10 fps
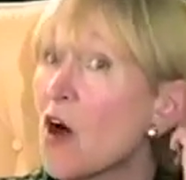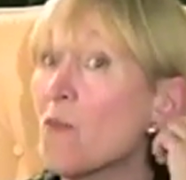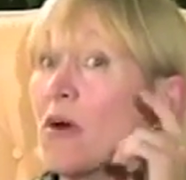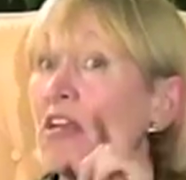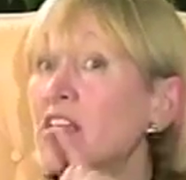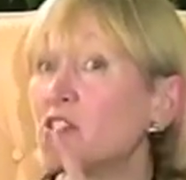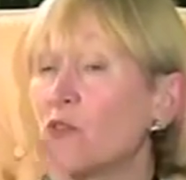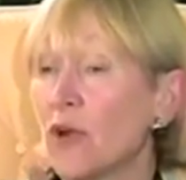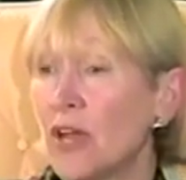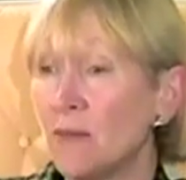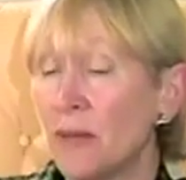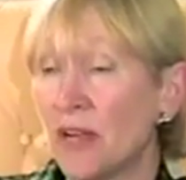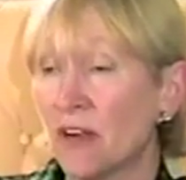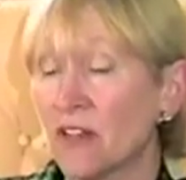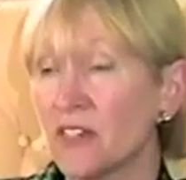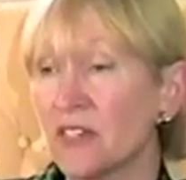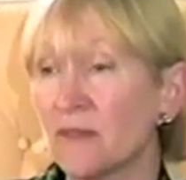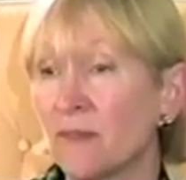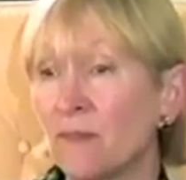But his grandparents